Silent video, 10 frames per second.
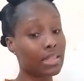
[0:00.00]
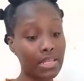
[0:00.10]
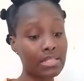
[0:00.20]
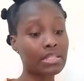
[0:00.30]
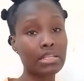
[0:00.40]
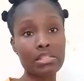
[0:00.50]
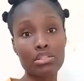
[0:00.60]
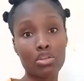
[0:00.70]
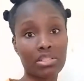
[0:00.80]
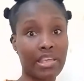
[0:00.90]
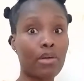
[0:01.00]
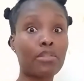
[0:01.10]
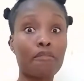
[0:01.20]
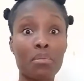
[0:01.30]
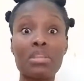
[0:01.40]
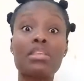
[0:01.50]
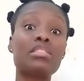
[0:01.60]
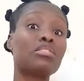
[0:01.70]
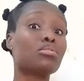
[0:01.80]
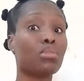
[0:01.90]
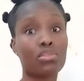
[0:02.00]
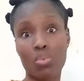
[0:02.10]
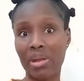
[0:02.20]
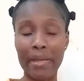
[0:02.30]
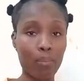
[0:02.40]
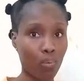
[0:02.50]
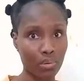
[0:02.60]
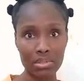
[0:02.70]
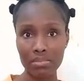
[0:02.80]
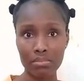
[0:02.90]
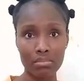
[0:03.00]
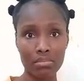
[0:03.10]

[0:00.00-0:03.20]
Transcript: This is not healthy for me. This is not what I want.